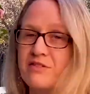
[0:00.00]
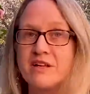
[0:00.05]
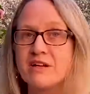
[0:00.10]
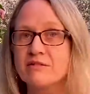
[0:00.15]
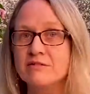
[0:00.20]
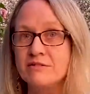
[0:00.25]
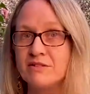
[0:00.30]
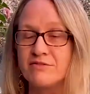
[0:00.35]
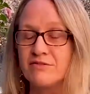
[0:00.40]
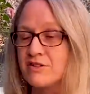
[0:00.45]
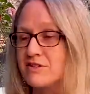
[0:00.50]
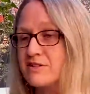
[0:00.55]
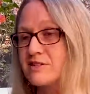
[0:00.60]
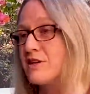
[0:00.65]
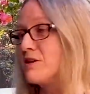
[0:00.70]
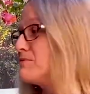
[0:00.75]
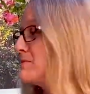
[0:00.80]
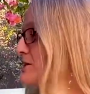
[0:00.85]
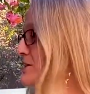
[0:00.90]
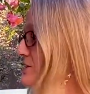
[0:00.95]
think, oh, I've got
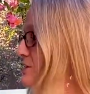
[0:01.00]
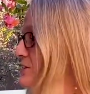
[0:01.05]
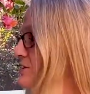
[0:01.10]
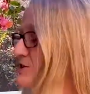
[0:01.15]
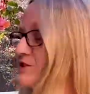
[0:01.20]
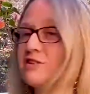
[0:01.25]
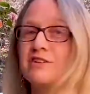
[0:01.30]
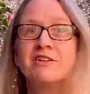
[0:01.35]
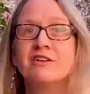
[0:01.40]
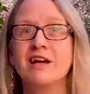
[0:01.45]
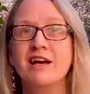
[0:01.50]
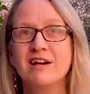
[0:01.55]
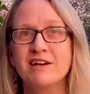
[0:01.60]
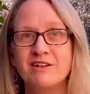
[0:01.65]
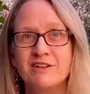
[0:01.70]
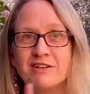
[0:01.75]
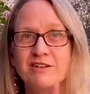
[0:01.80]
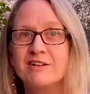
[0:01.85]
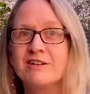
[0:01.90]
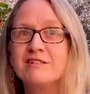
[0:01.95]
so much to do, how
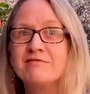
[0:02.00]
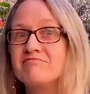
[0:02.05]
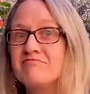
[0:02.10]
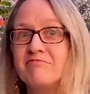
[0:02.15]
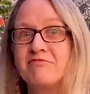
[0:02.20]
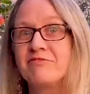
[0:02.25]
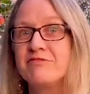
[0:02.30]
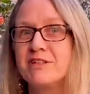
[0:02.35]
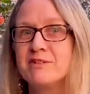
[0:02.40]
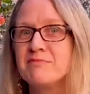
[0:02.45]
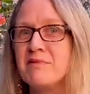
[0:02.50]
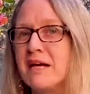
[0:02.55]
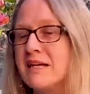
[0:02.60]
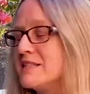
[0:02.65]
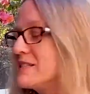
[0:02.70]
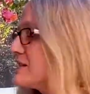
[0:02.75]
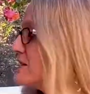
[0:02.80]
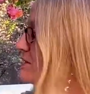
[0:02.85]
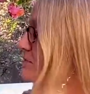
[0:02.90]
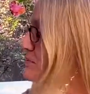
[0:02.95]
can I fit a
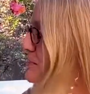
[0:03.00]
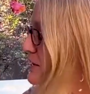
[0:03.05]
painting in?